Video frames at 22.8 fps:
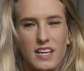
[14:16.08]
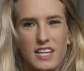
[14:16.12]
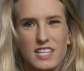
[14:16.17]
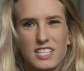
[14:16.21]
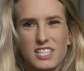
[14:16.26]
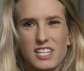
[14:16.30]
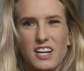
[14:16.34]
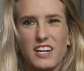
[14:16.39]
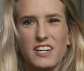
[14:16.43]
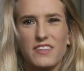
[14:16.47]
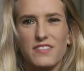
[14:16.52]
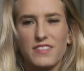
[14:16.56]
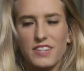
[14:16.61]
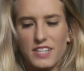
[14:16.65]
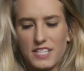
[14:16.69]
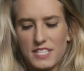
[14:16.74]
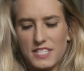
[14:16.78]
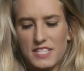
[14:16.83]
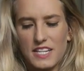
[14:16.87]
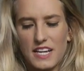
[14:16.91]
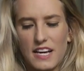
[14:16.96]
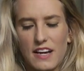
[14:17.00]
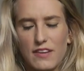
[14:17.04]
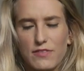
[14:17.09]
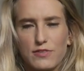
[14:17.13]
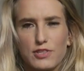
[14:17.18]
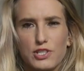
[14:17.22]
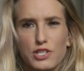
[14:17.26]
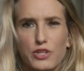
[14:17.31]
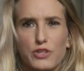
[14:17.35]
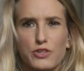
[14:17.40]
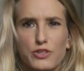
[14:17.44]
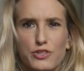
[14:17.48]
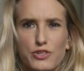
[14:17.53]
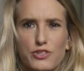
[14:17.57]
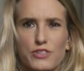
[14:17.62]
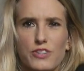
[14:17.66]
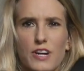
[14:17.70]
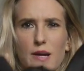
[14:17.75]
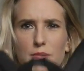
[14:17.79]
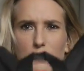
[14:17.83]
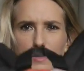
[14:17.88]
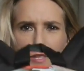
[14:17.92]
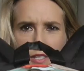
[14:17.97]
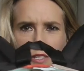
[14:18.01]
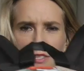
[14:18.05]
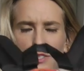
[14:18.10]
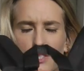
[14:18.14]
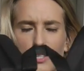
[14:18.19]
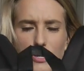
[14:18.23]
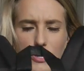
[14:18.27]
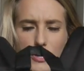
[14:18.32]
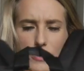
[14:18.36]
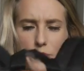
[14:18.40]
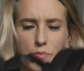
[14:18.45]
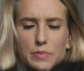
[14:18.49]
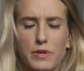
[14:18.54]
It's kind of nice to have two straps too,